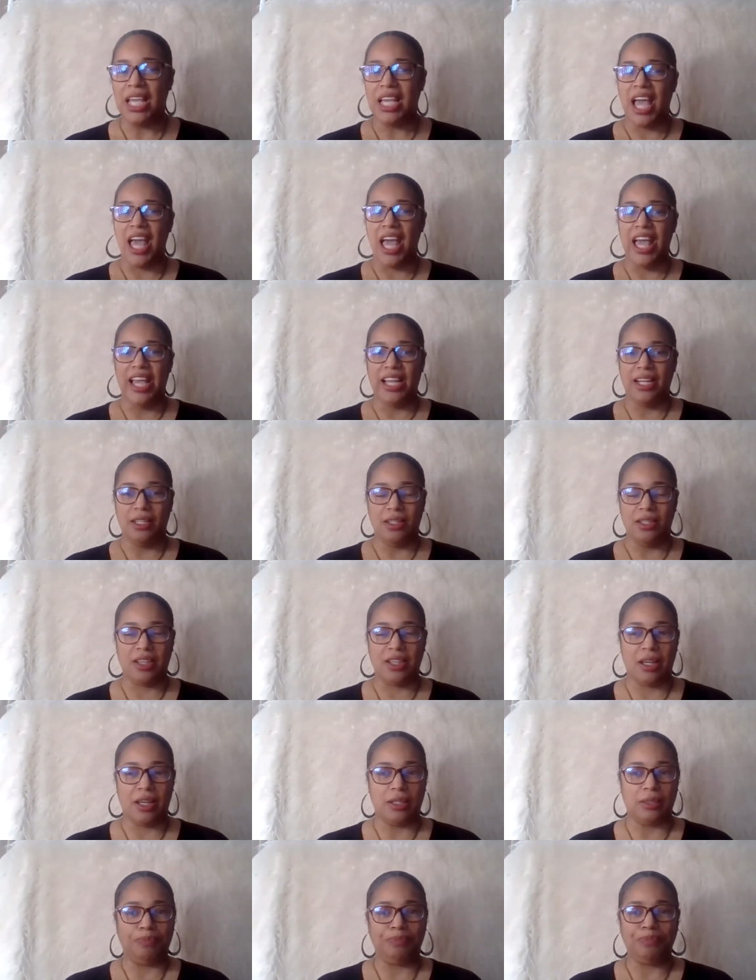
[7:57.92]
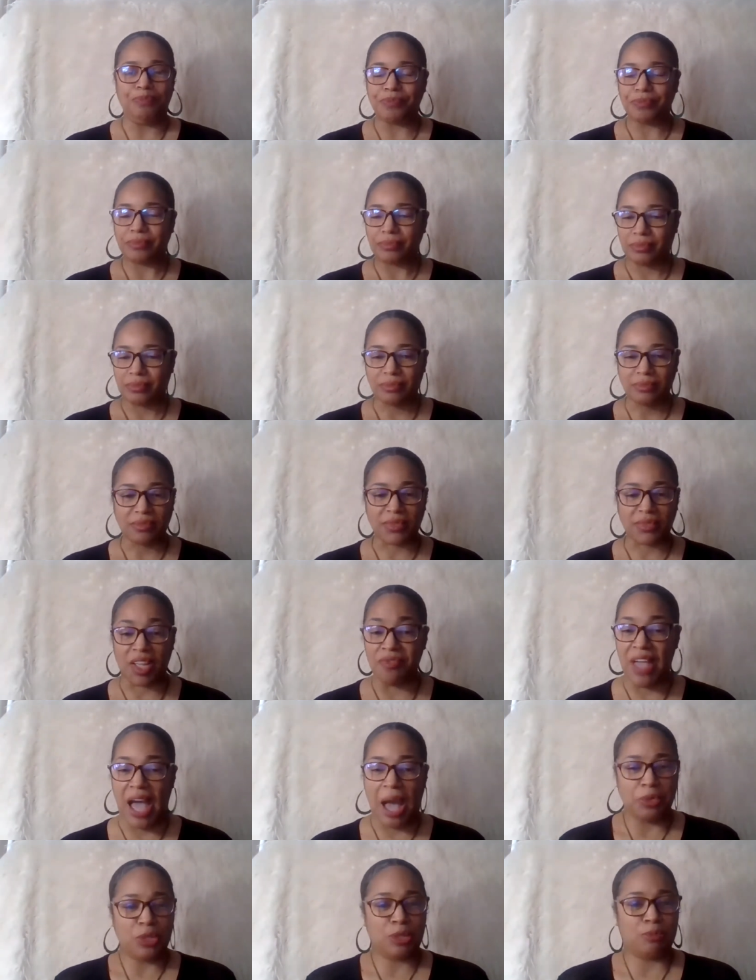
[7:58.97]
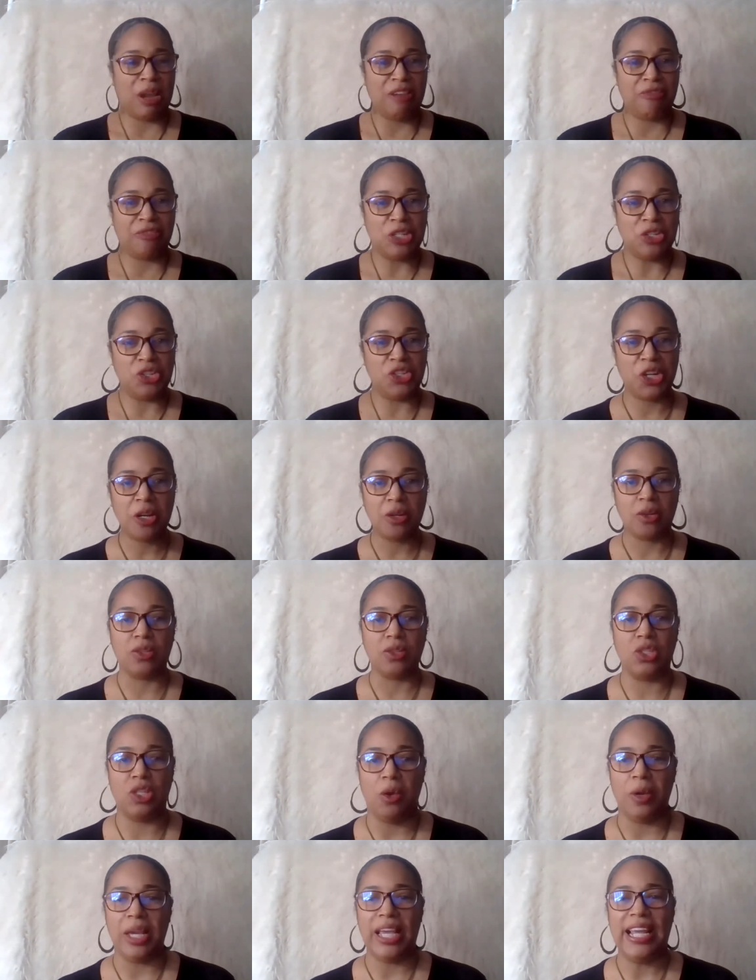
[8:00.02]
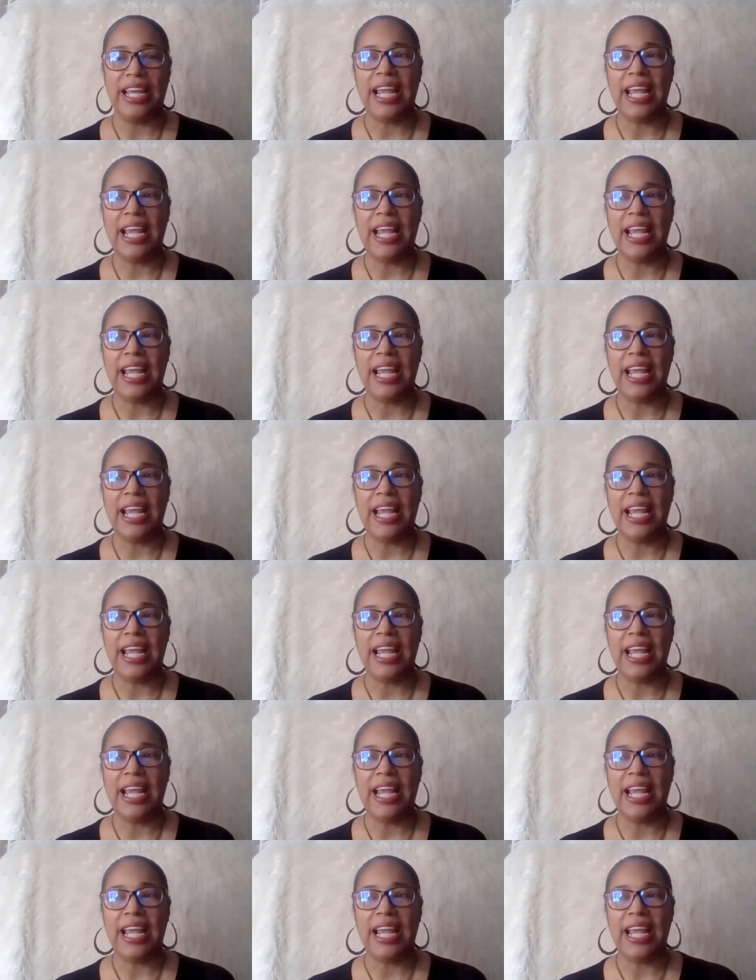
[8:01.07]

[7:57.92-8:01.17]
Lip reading: And that was my first journal. So it